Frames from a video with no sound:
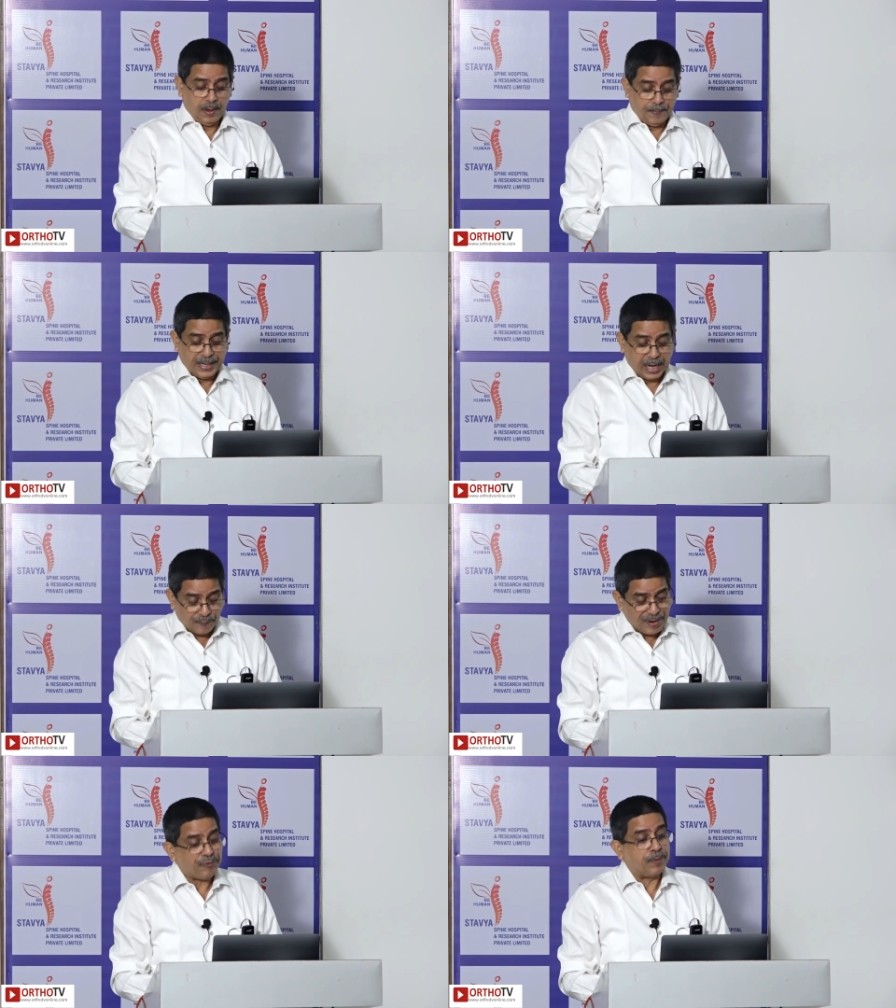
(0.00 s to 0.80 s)
being
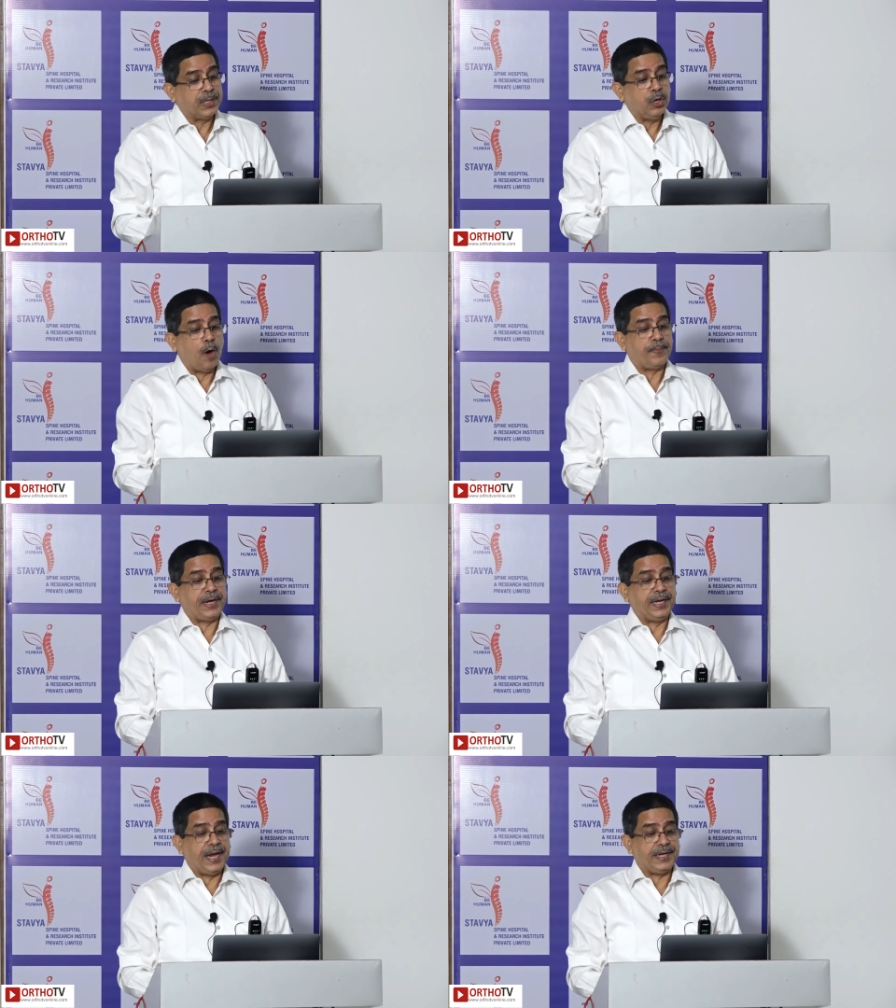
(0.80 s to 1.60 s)
away from the
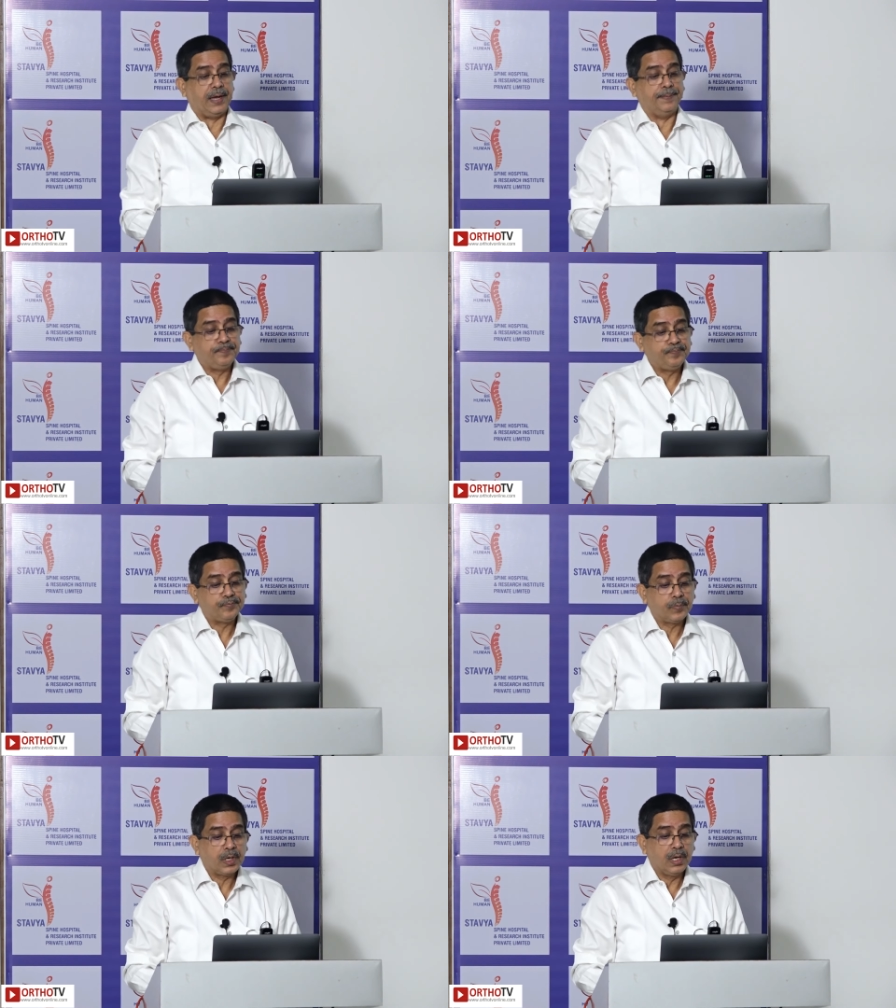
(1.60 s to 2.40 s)
operating area.
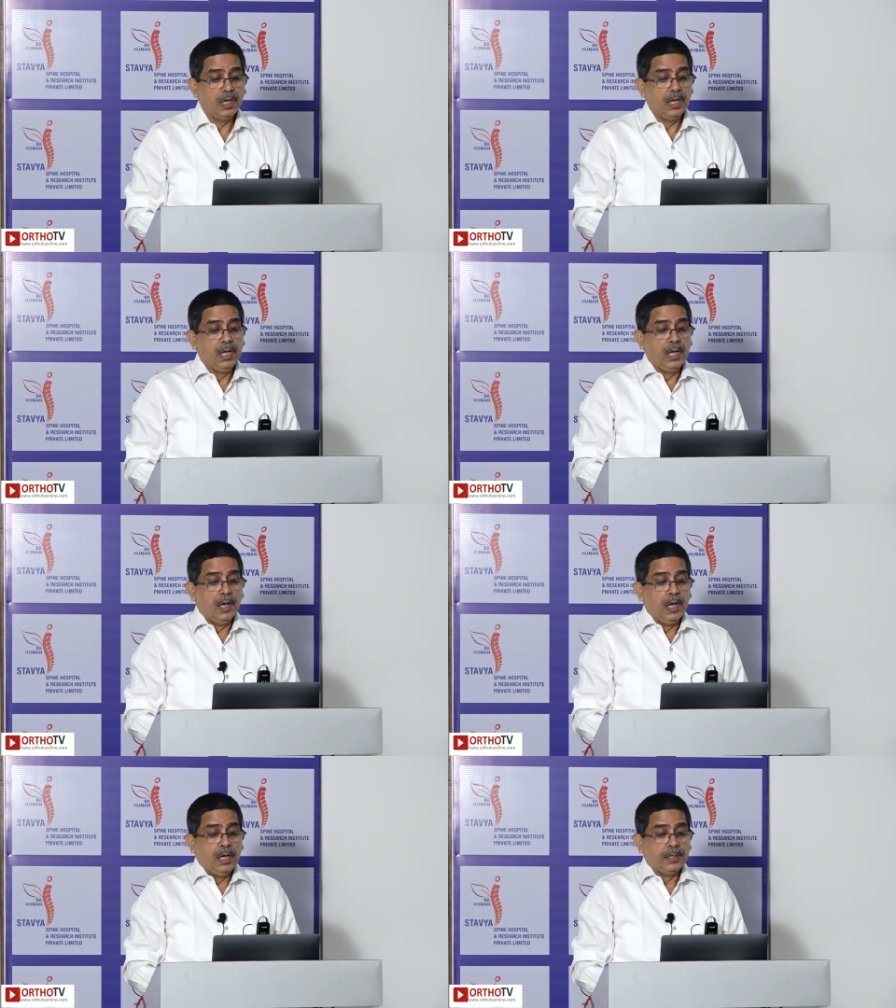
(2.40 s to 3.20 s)

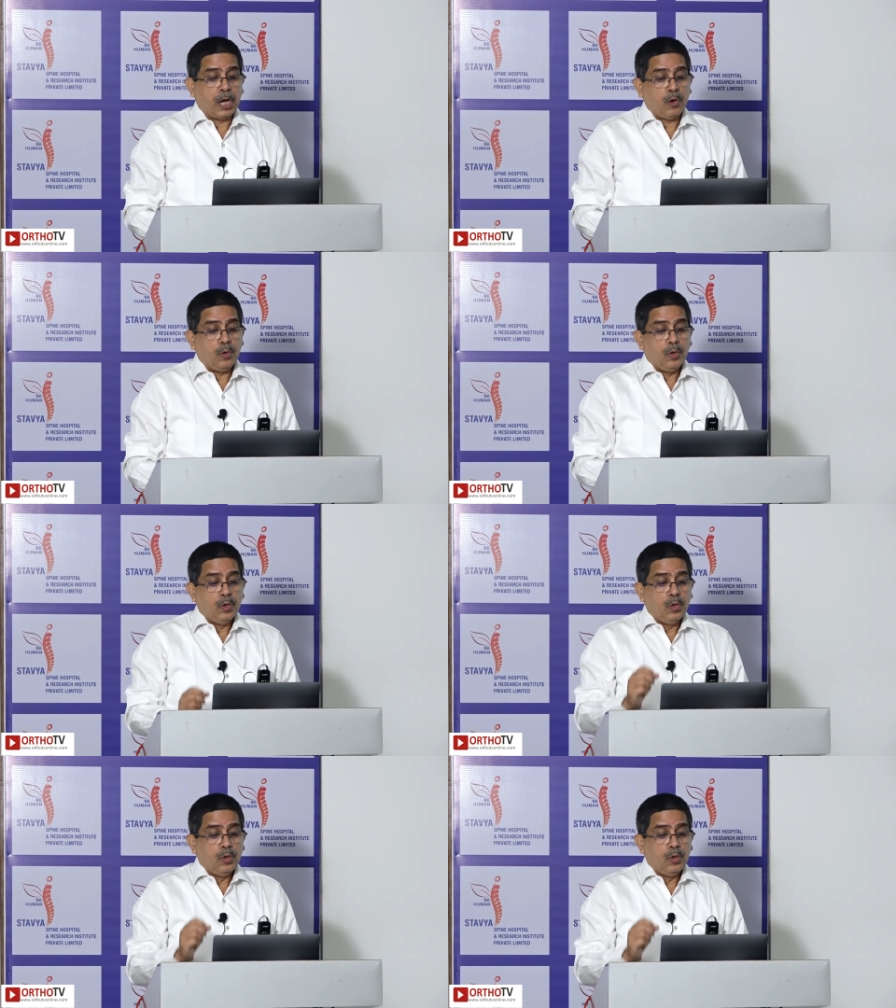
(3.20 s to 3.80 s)
Now,